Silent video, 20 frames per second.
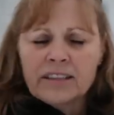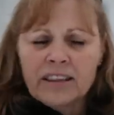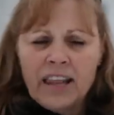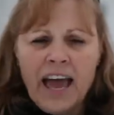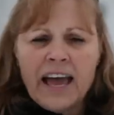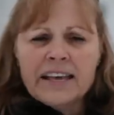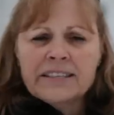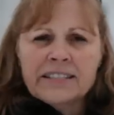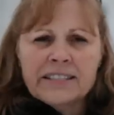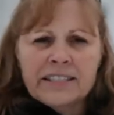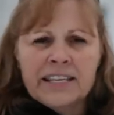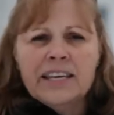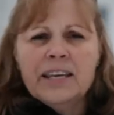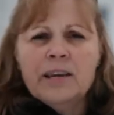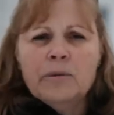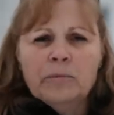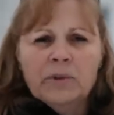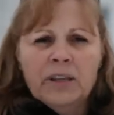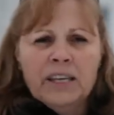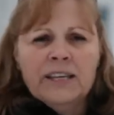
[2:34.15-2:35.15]
the last
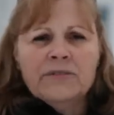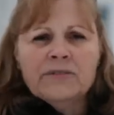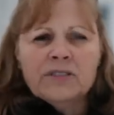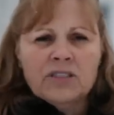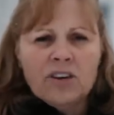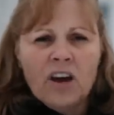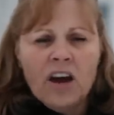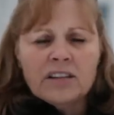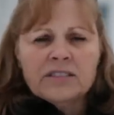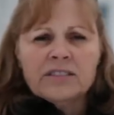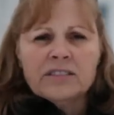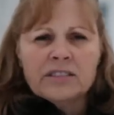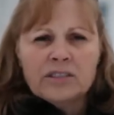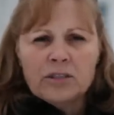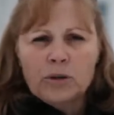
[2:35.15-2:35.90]
team leaves Dawson.